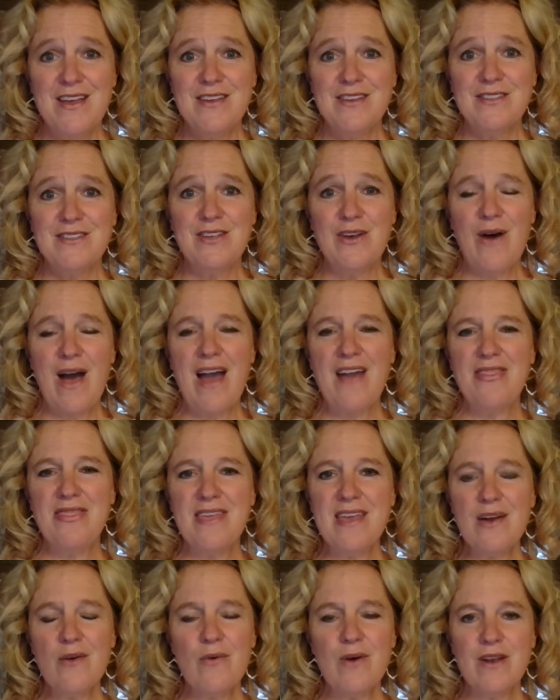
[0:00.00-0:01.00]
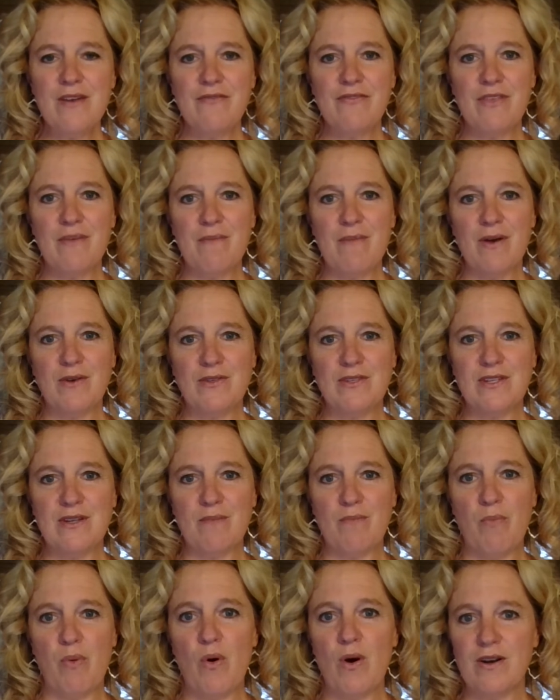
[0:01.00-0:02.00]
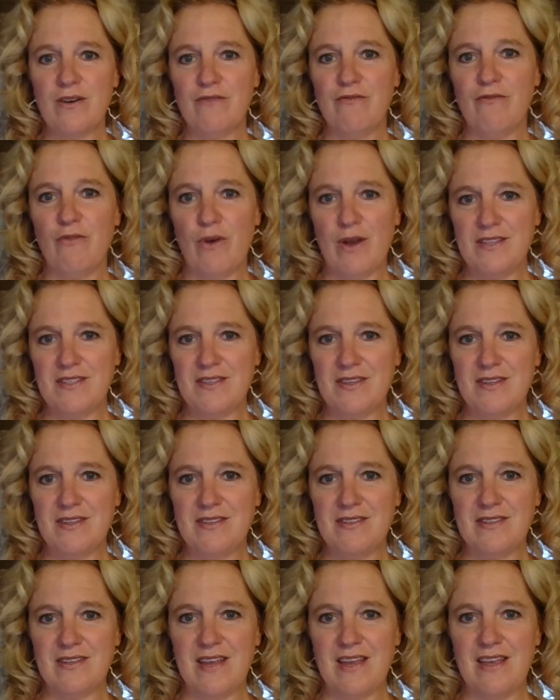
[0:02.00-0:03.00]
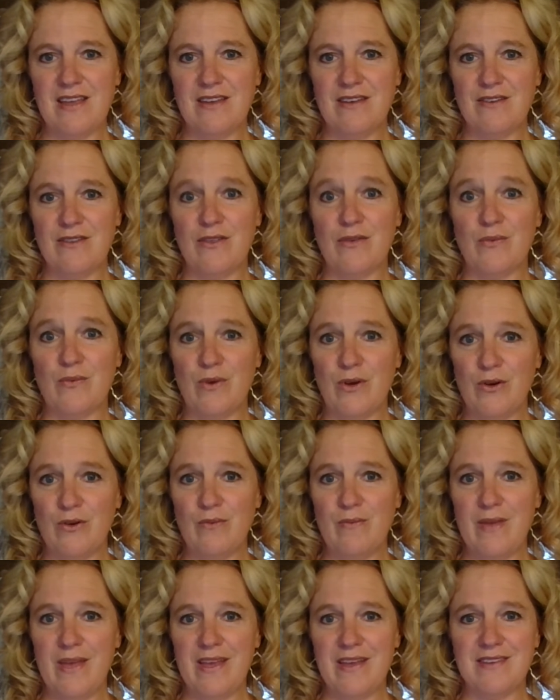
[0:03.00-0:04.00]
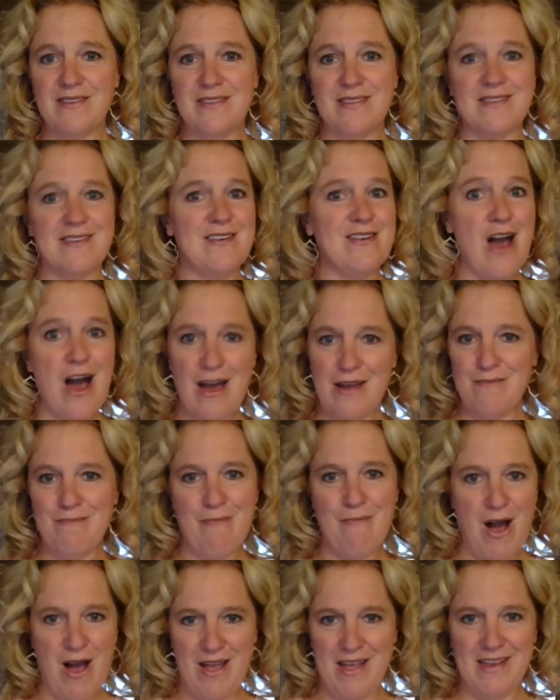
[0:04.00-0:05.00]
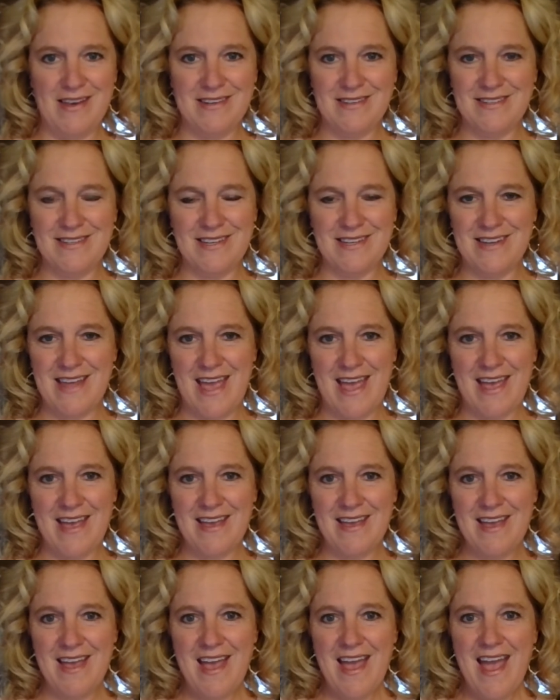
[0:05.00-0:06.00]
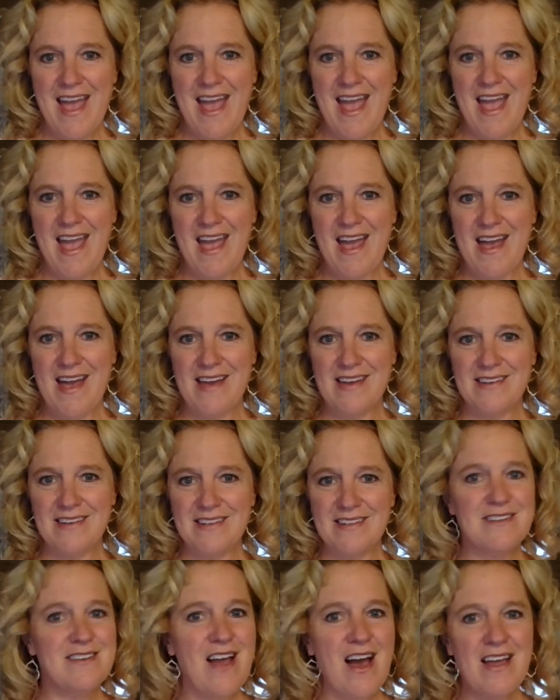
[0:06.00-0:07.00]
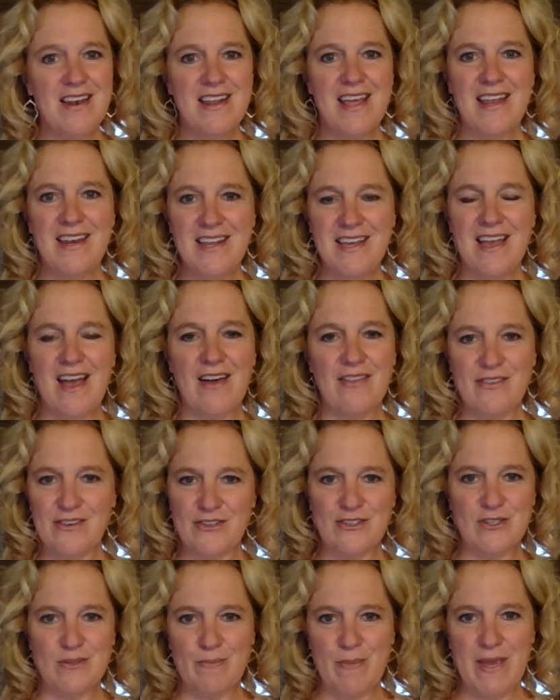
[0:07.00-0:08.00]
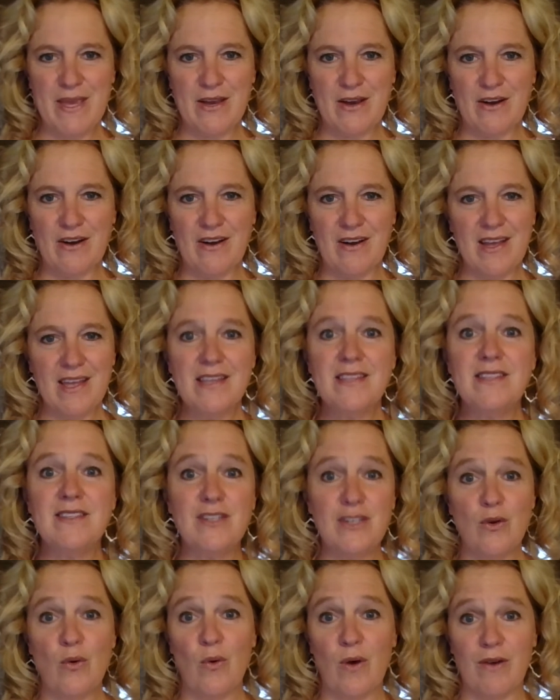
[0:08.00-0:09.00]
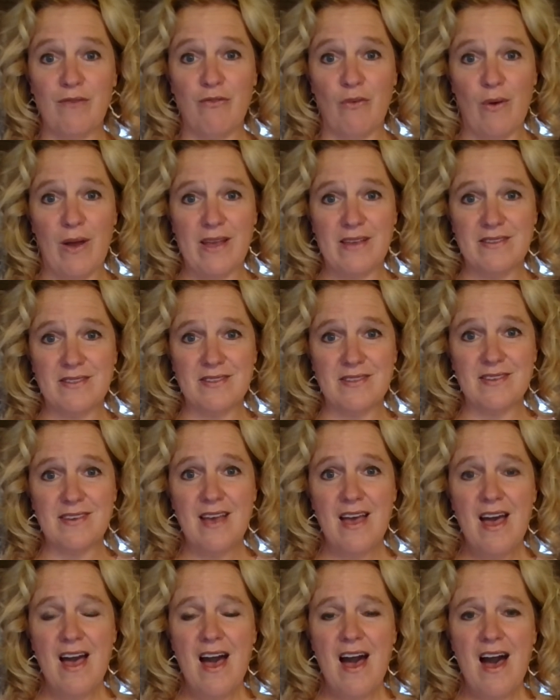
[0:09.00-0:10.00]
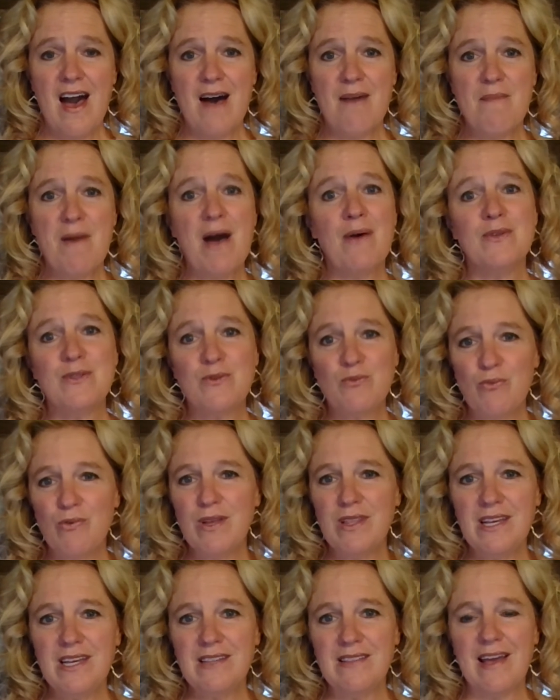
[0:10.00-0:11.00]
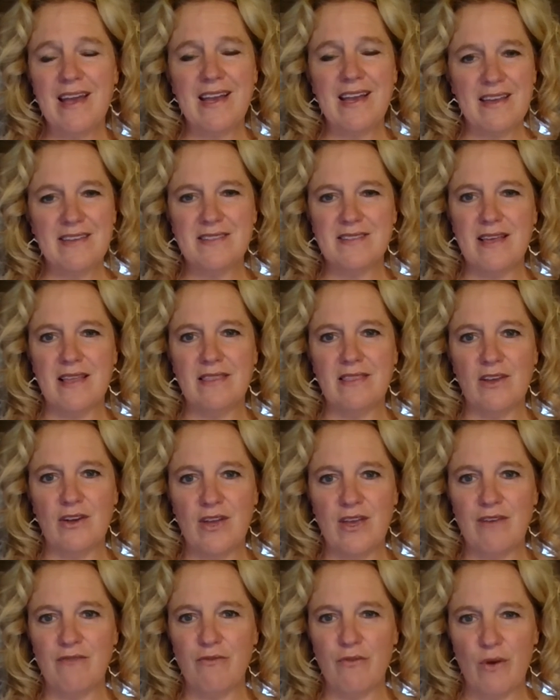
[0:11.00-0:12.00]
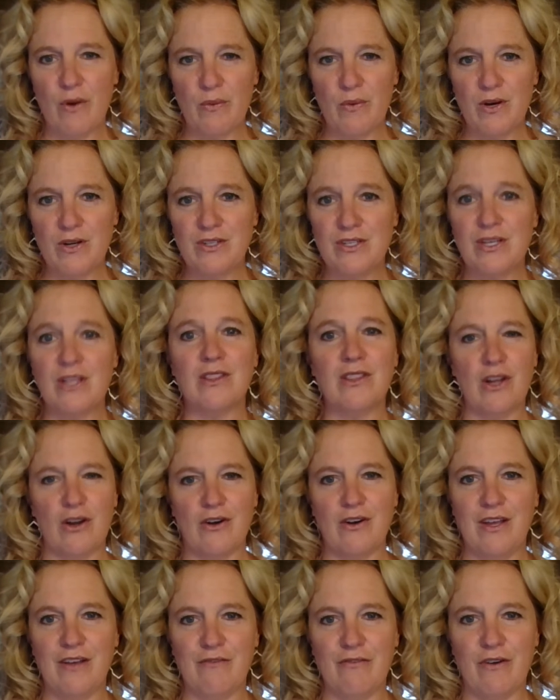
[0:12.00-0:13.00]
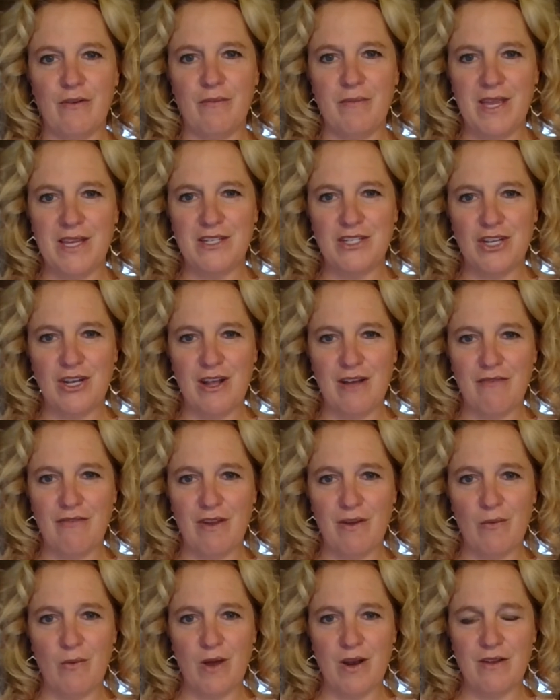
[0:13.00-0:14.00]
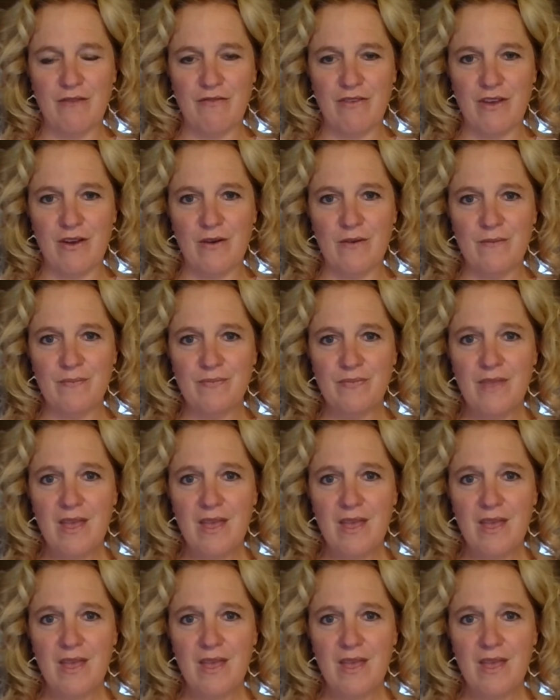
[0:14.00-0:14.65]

So I think one of the most important voices in the room is not mine today and not any other speaker. It's your voice. I was really, like I said, looking forward to learning from each and every one of you.